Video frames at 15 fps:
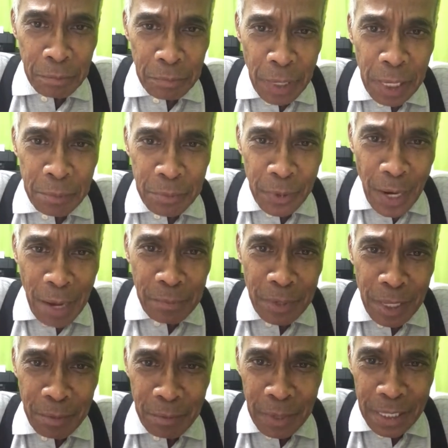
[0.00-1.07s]
big
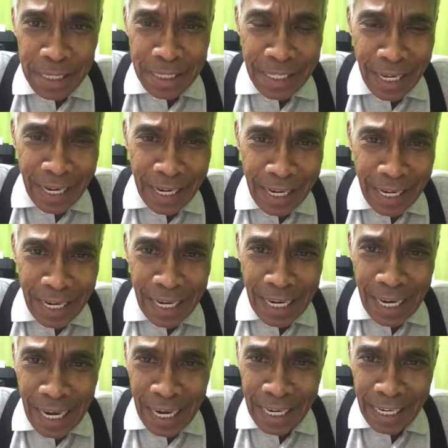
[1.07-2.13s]
problem, but
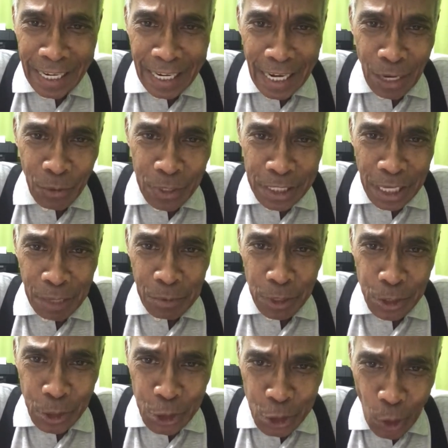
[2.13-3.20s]
I was
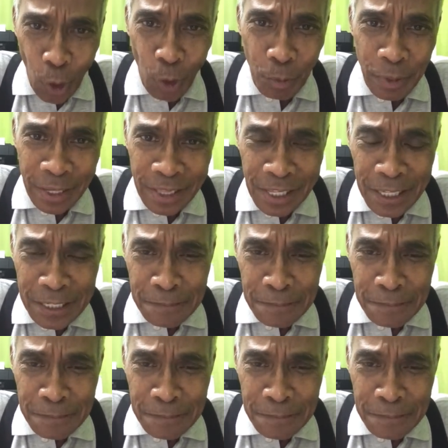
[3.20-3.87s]
able to solve it.